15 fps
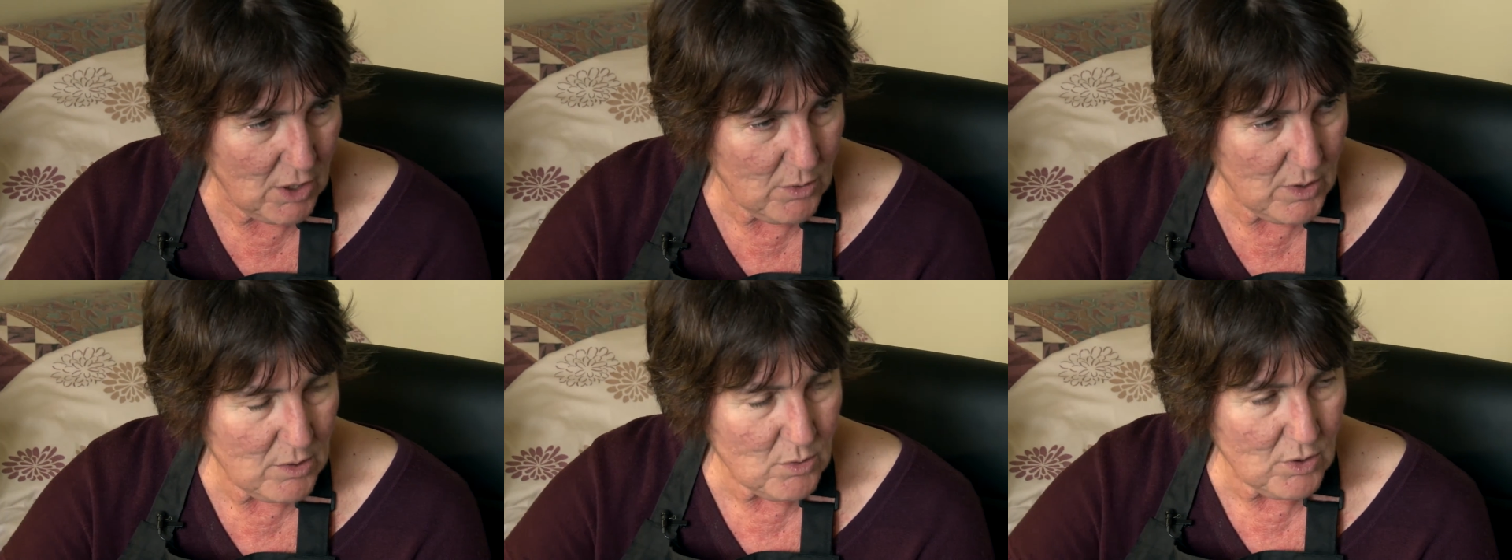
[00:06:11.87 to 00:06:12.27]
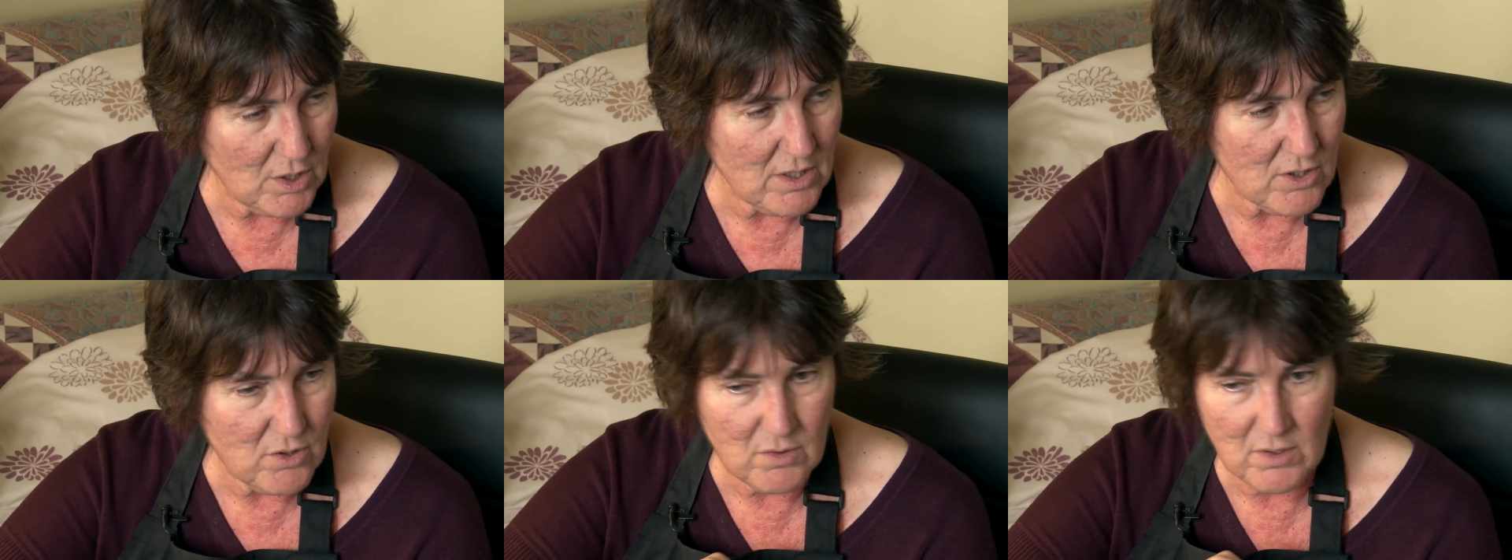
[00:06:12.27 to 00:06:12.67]
You know, you
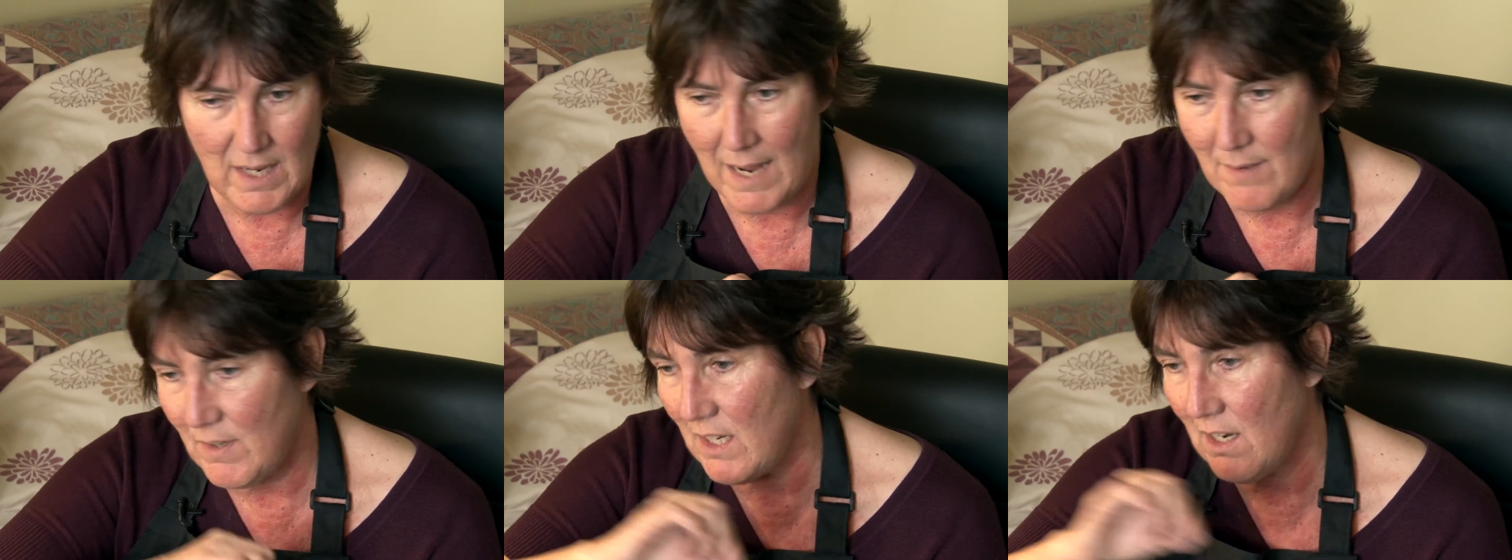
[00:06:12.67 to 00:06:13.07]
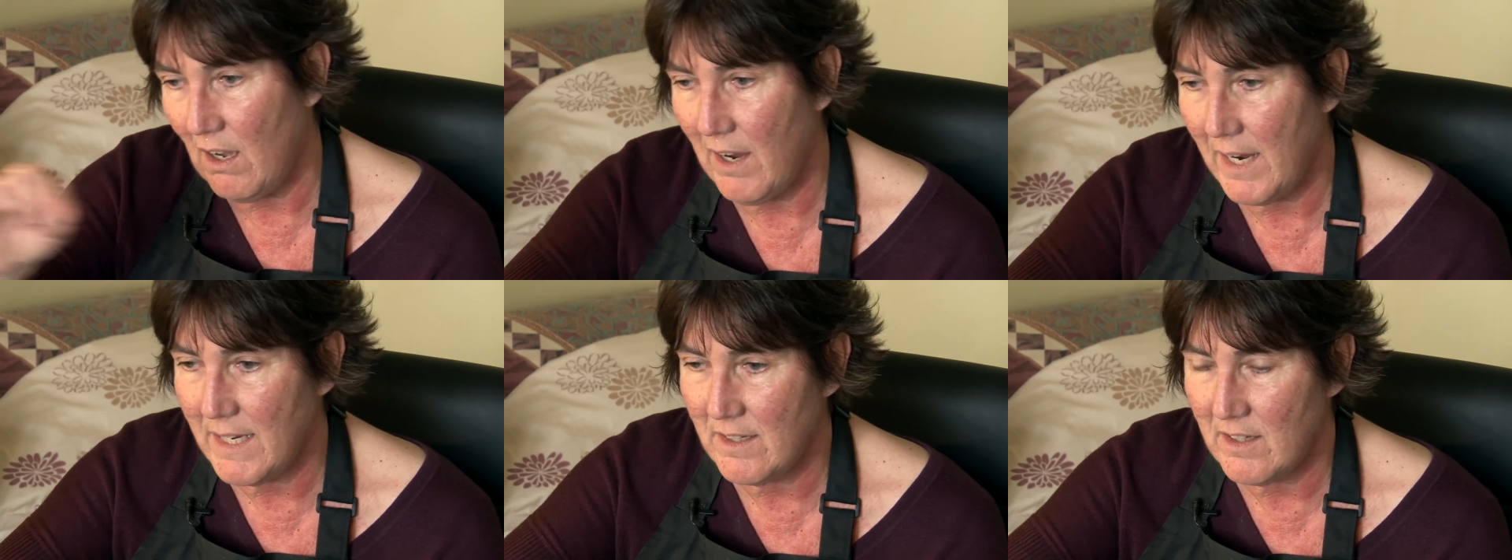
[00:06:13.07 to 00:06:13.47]
can have a
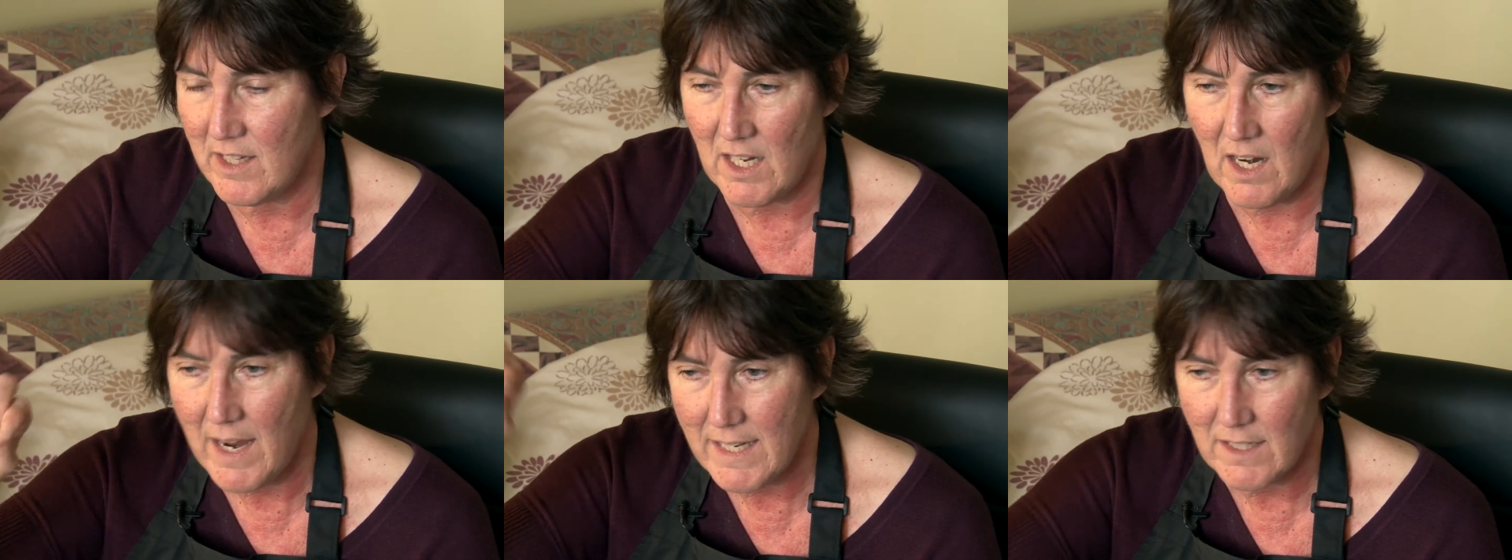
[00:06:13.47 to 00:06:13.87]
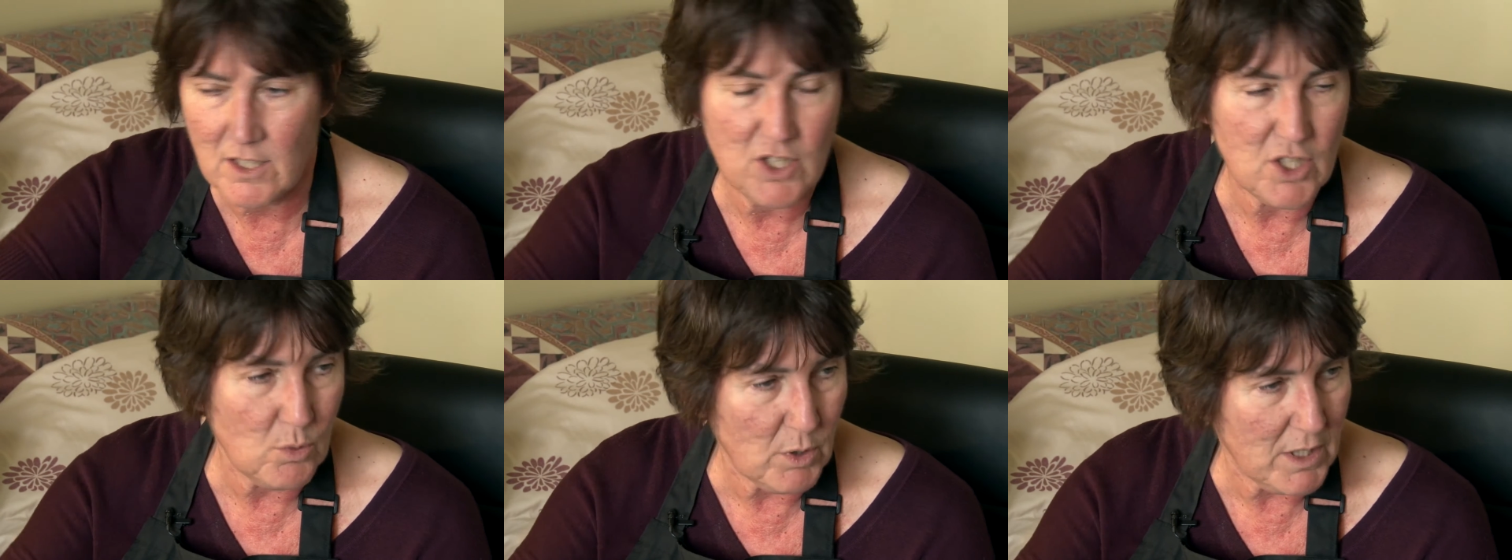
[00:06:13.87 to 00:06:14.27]
line, and the
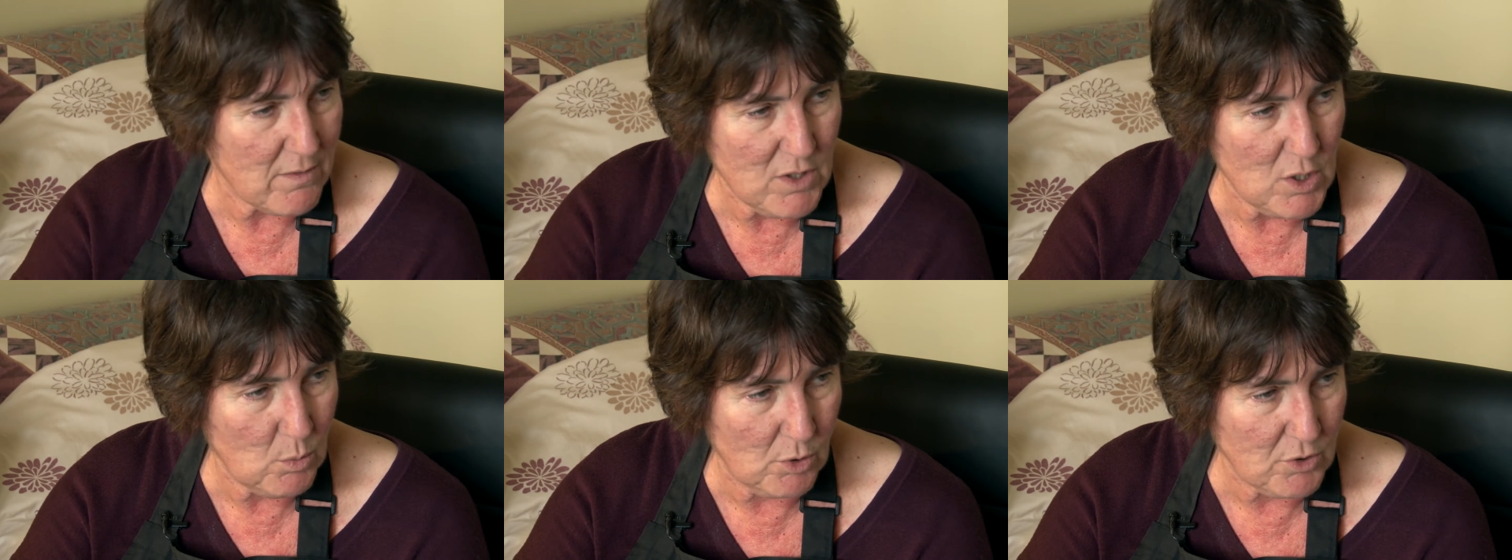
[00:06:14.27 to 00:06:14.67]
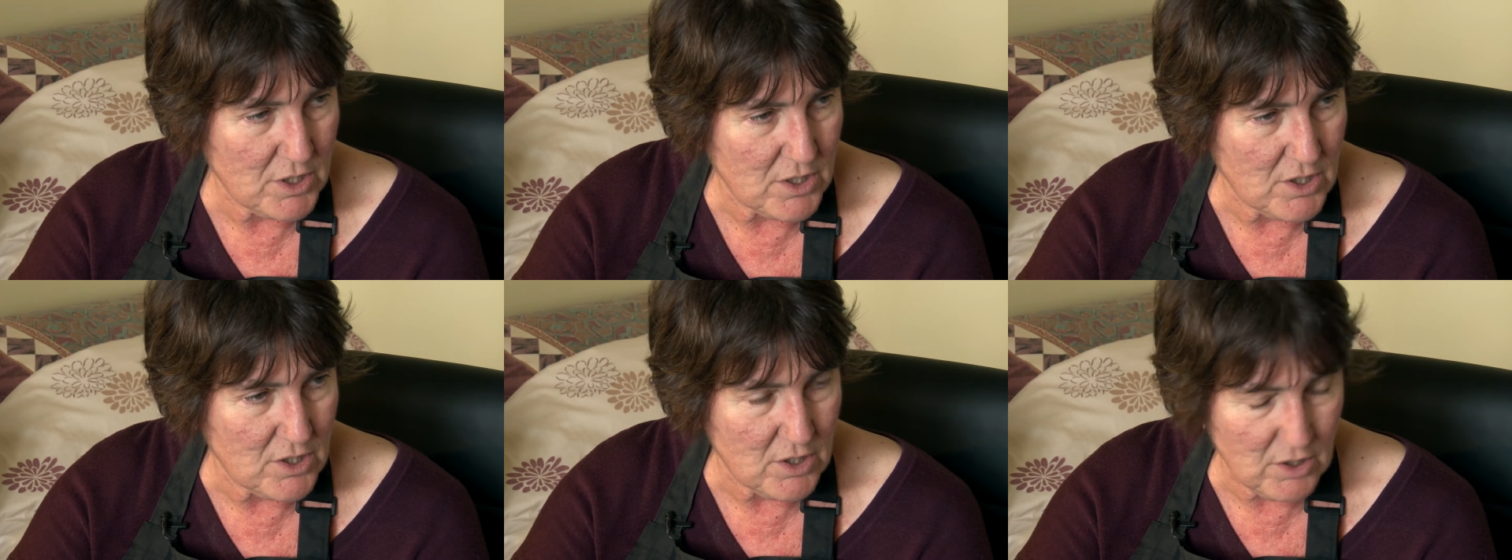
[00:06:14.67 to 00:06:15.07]
line can do whatever you
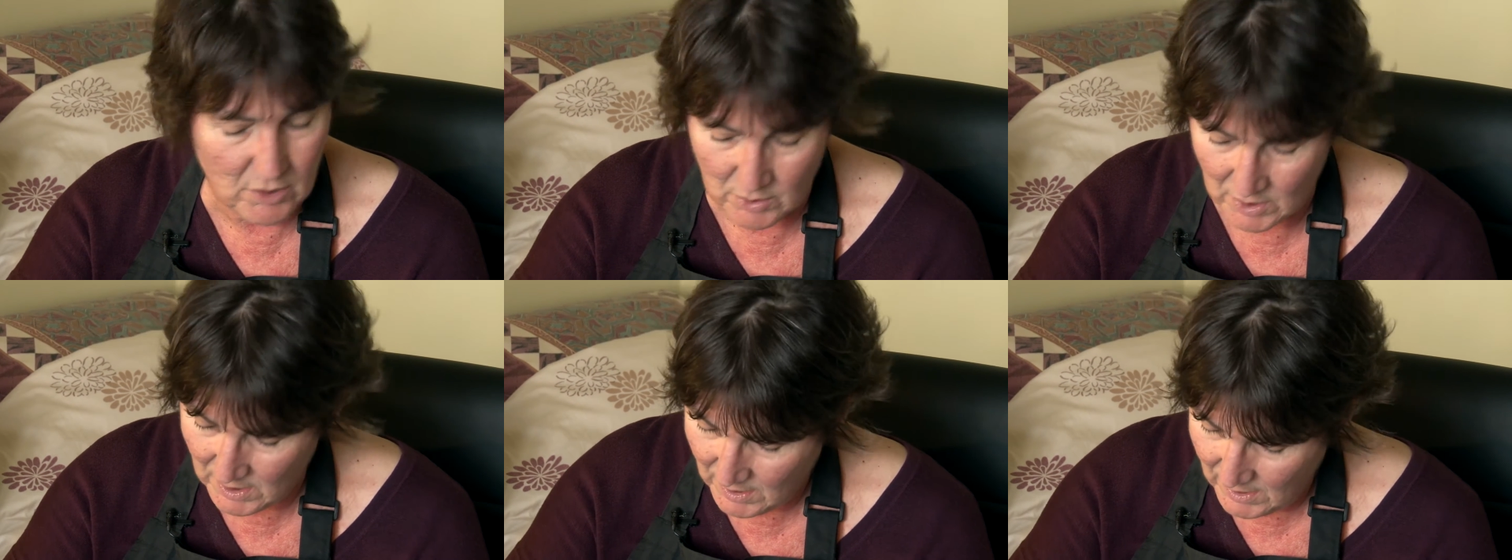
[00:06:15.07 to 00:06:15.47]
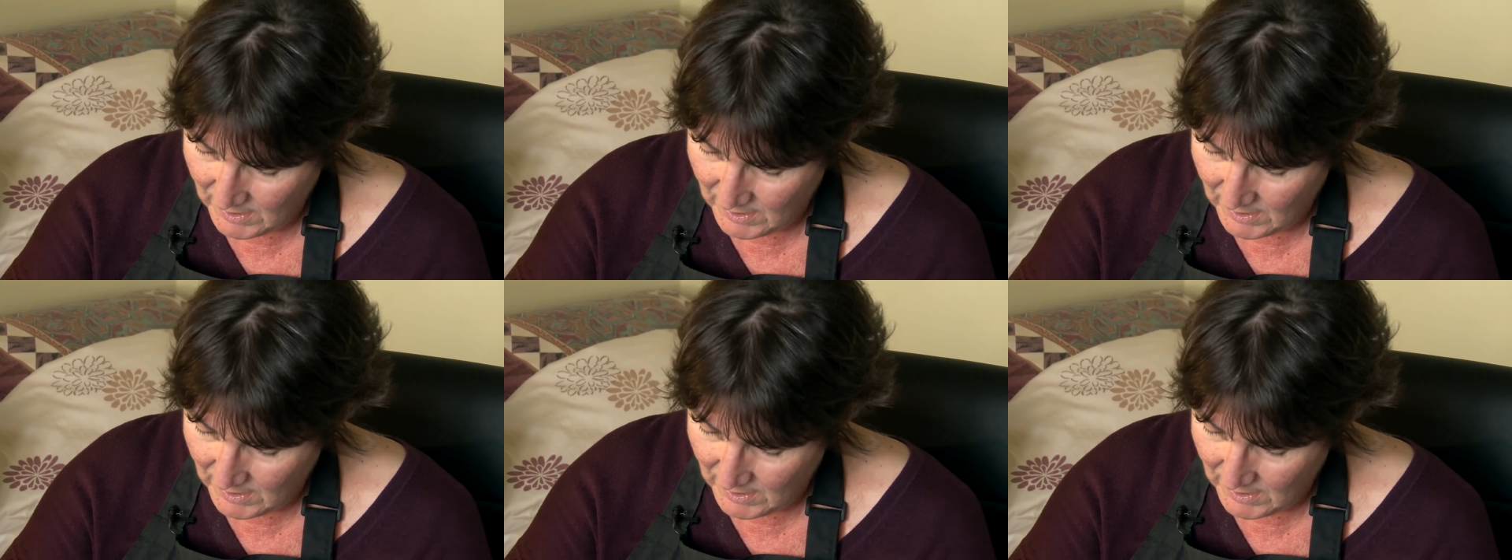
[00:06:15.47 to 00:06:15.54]
want it to do.